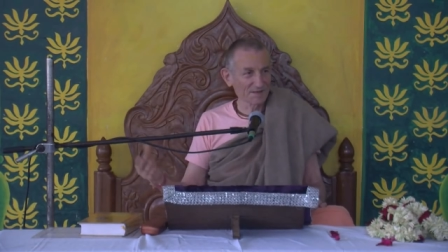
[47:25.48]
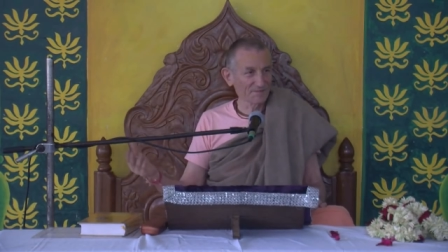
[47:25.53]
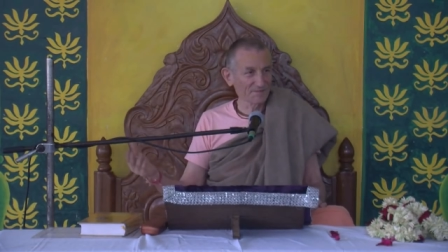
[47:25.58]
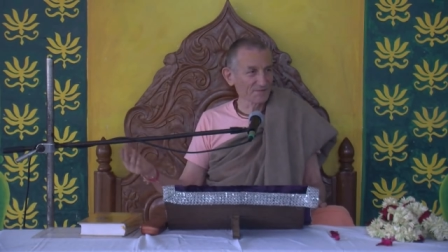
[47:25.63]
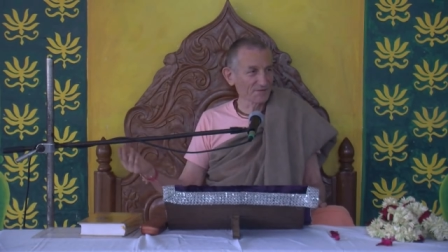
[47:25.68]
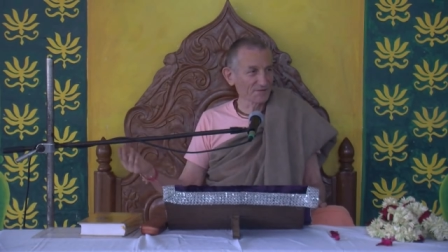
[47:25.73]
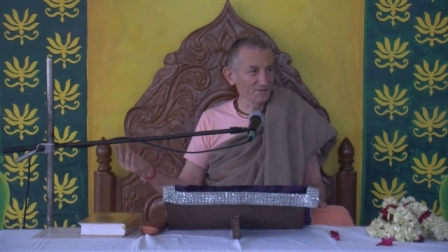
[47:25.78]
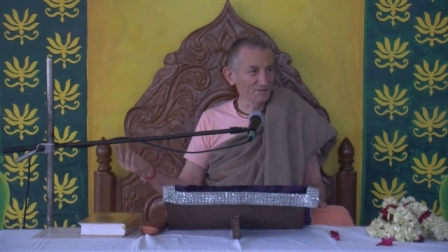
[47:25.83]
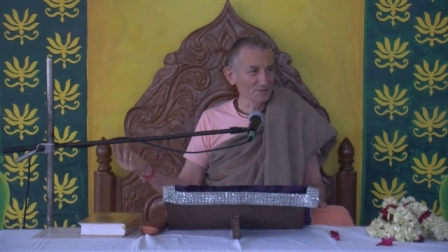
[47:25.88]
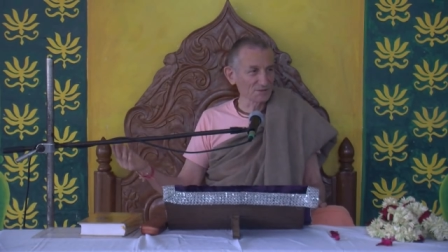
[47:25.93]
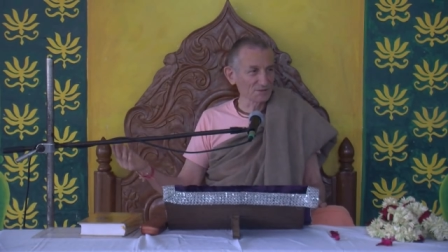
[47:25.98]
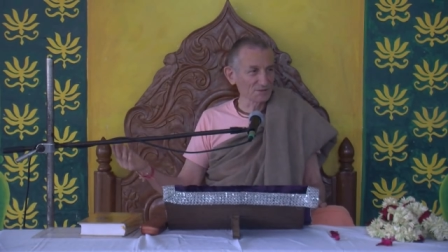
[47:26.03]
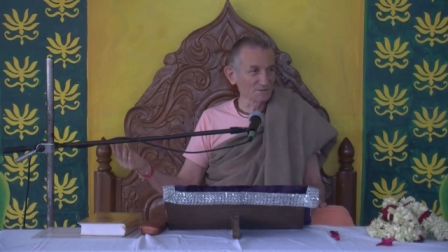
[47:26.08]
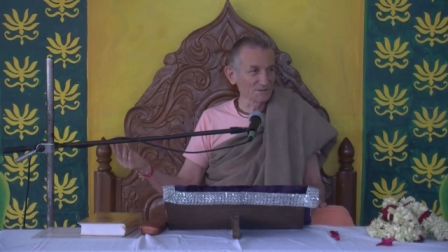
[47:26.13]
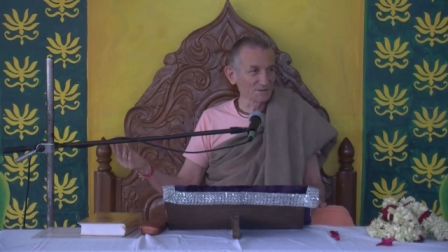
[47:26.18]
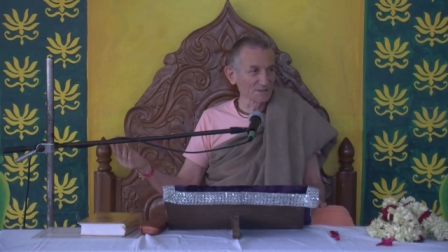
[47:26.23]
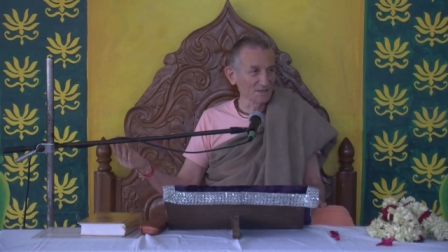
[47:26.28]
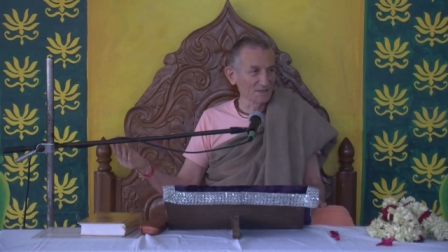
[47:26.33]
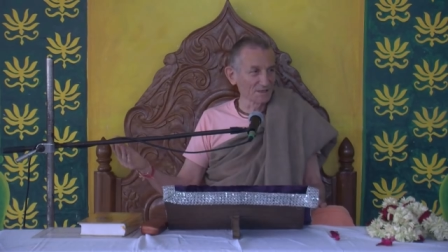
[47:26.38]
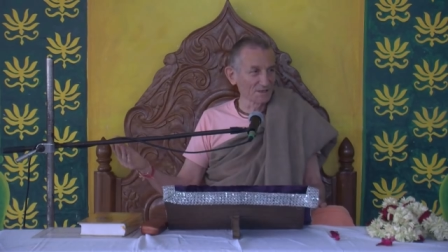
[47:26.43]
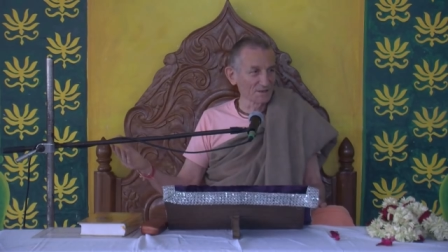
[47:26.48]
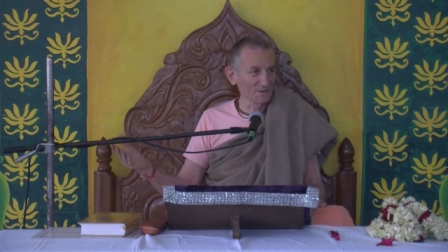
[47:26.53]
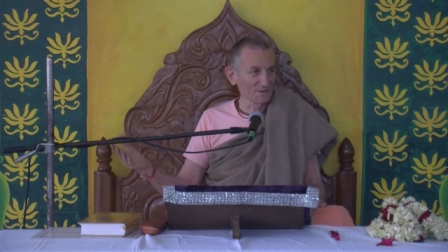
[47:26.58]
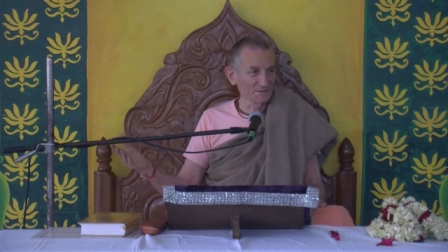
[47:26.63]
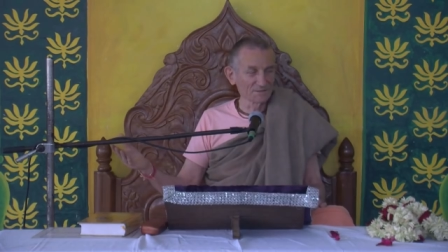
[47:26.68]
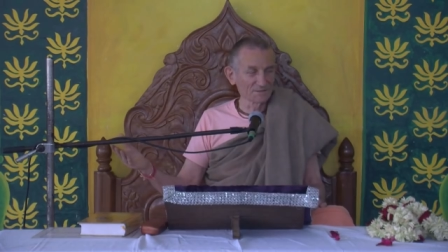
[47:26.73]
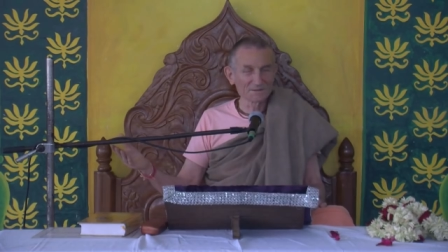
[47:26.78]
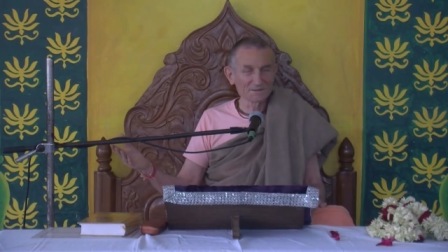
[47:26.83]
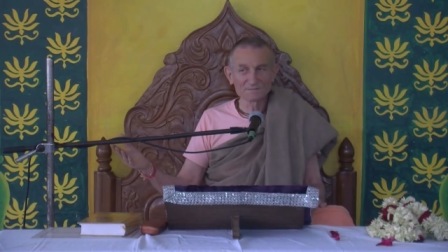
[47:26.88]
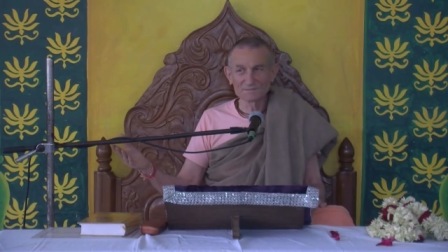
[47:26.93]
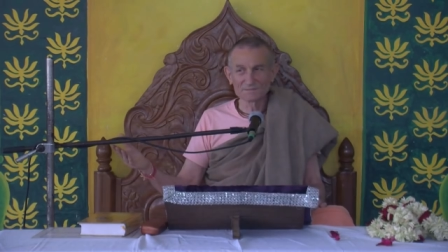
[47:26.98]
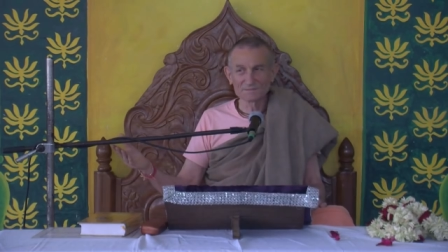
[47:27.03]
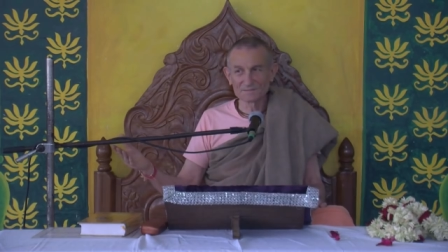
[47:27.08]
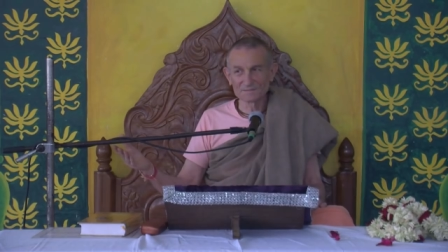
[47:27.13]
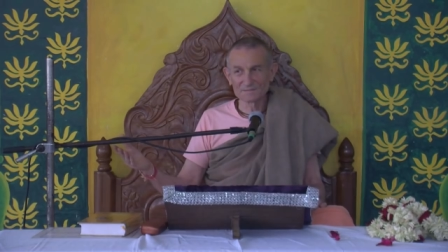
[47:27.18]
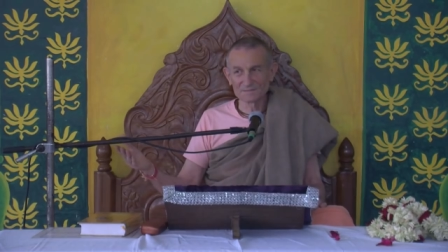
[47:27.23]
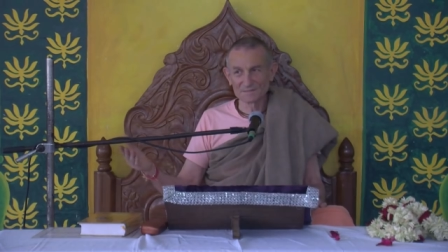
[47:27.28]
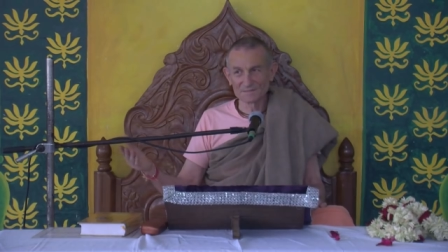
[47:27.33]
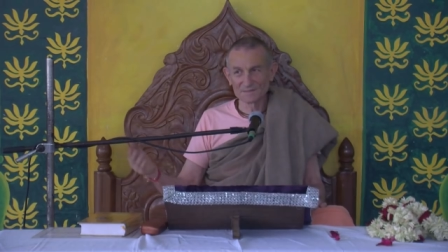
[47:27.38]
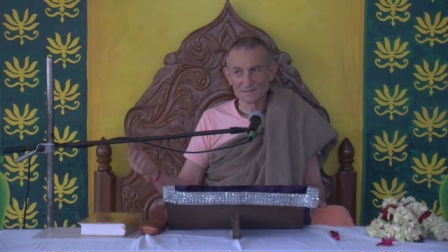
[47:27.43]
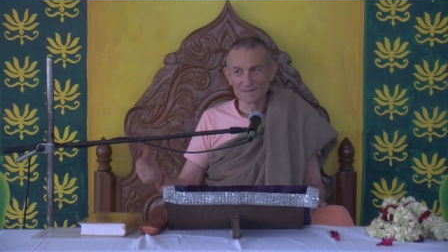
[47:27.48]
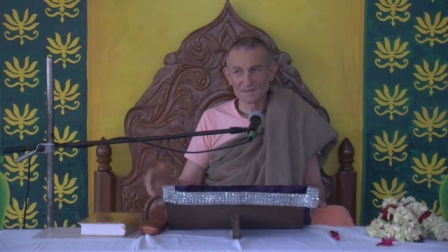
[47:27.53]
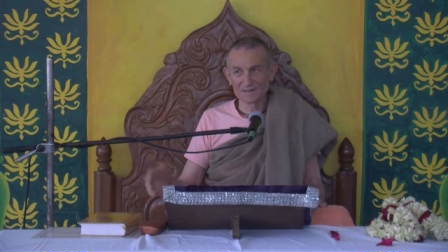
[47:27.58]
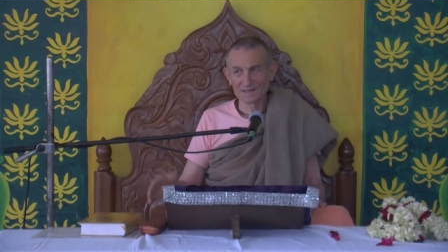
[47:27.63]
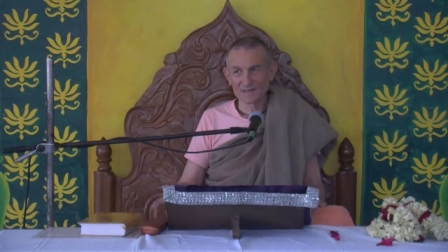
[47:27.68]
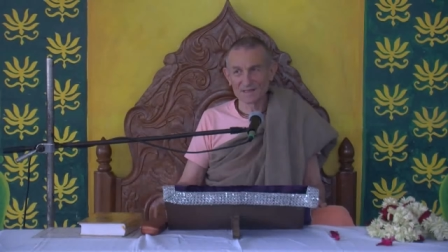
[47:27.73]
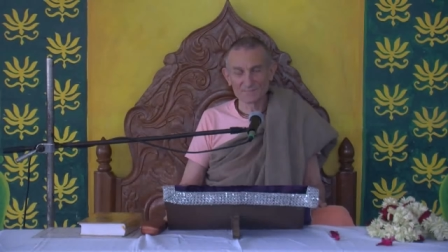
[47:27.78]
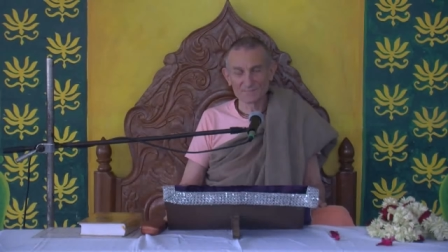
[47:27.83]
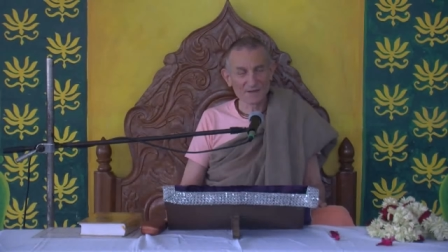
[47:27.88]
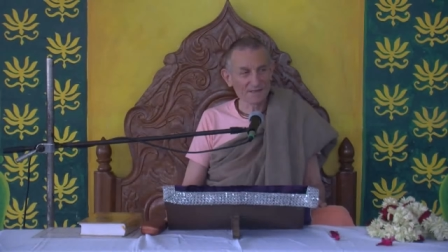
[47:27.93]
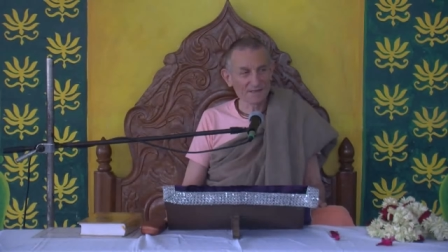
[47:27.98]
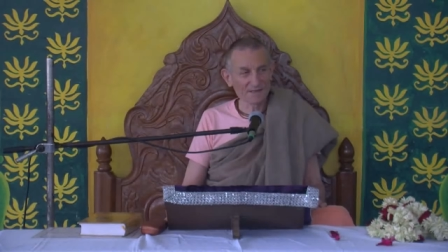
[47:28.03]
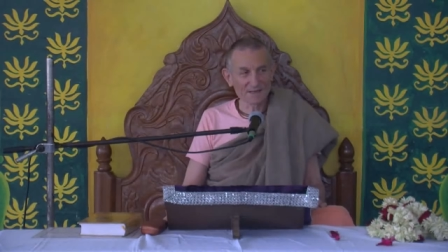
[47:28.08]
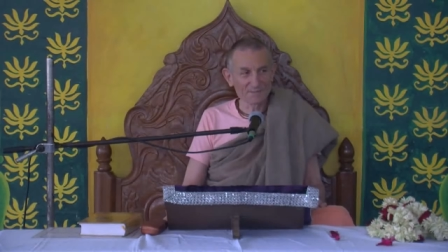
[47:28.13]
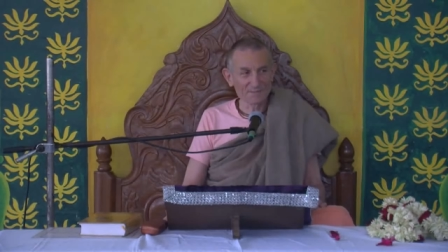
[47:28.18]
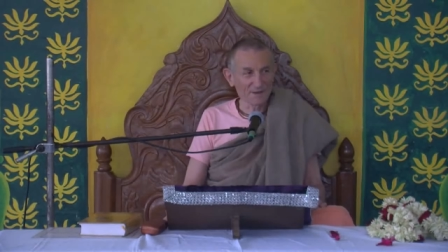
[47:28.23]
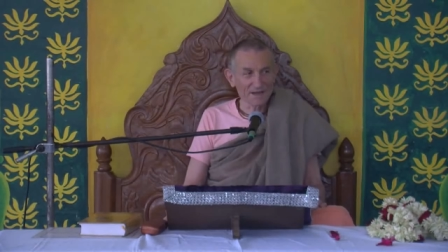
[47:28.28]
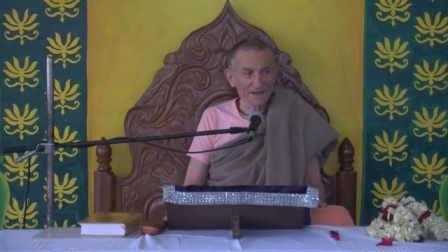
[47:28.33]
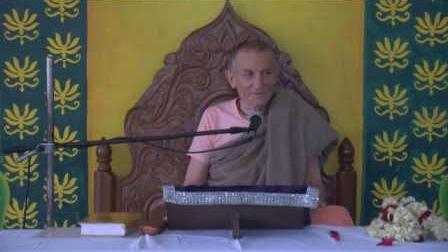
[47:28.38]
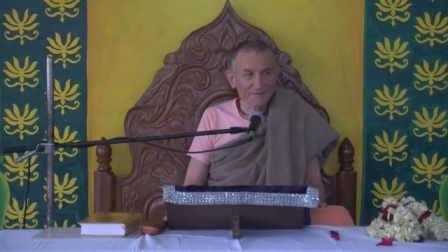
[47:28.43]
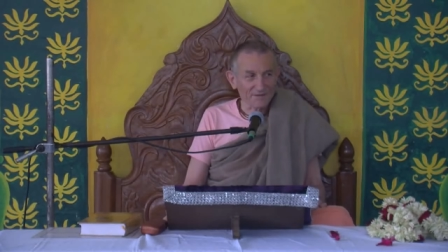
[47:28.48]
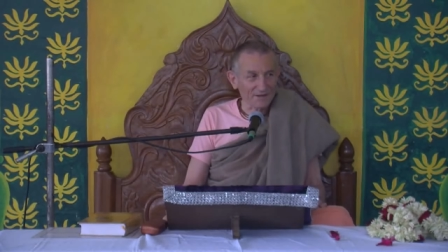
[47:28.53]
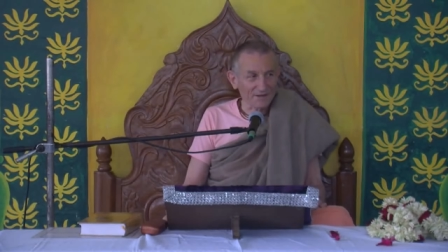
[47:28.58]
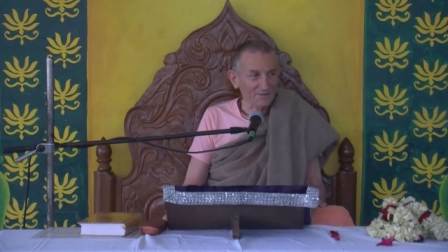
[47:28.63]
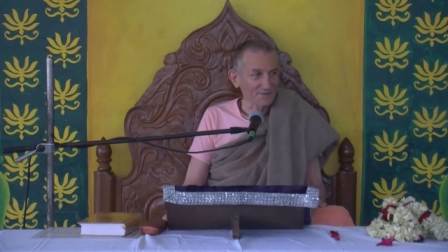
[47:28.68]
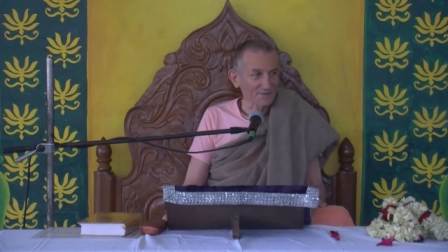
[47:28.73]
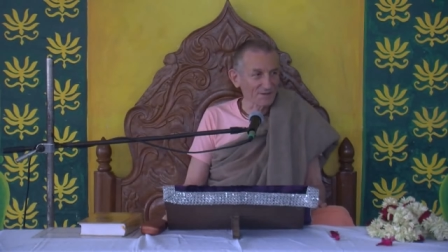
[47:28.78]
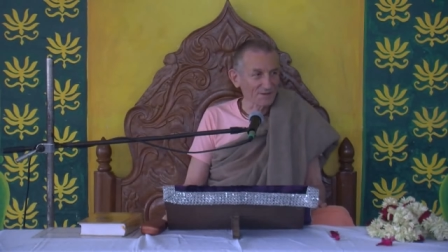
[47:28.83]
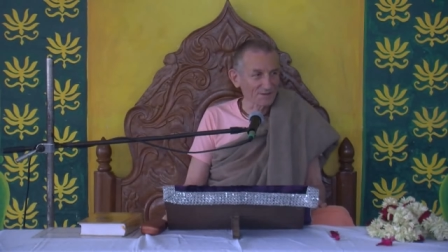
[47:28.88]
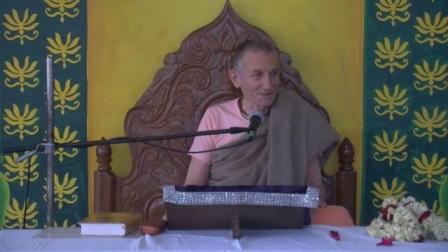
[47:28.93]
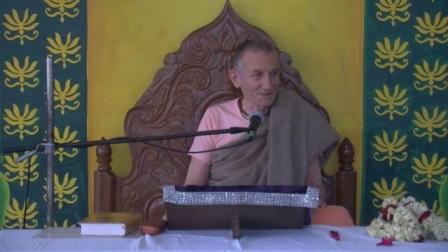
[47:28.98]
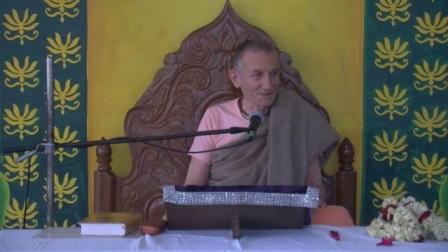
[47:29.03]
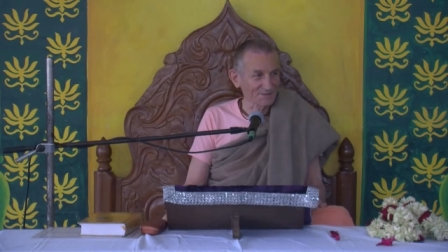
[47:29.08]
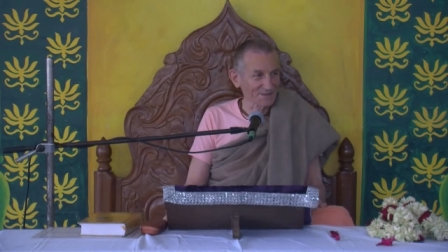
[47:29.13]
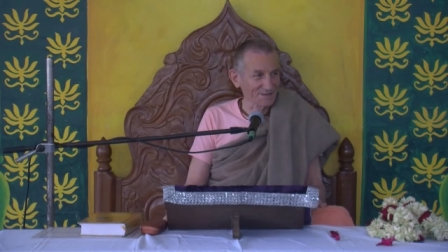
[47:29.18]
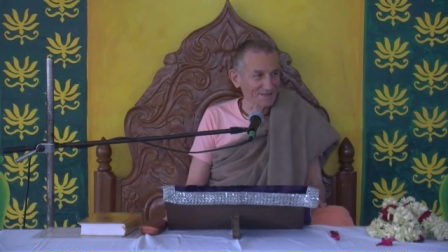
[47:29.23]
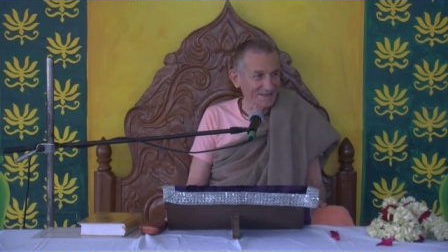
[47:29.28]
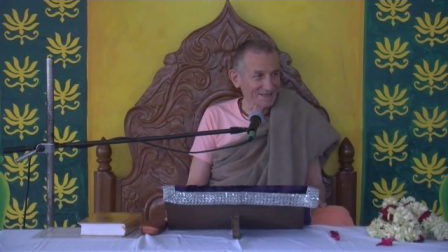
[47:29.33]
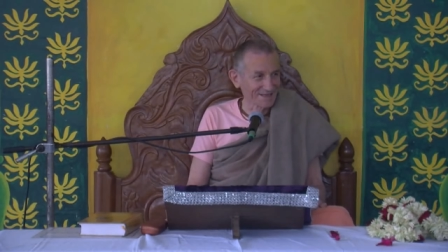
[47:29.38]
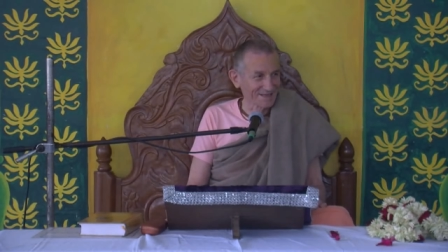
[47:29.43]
If Krishna is alone, that's practically my Mayavad philosophy.